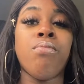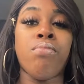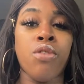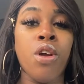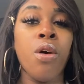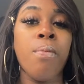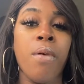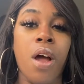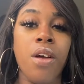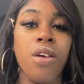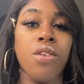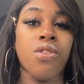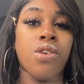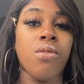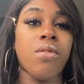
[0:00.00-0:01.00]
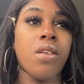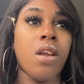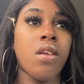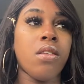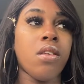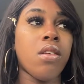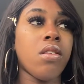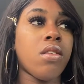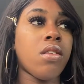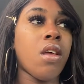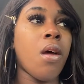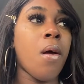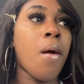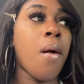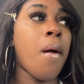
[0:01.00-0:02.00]
Your bra gonna show today, sis.
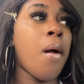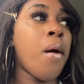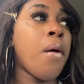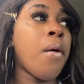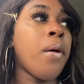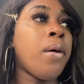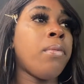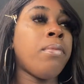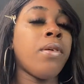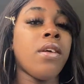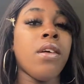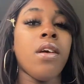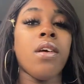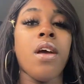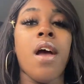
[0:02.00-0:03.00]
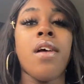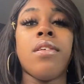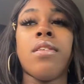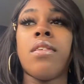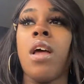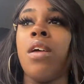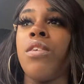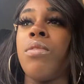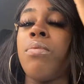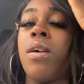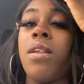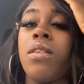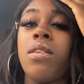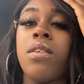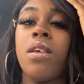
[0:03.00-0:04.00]
But yeah, guys, I just
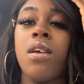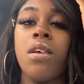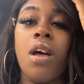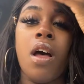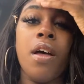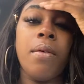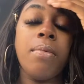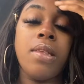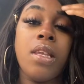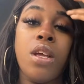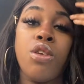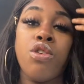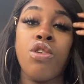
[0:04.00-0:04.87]
wanted to update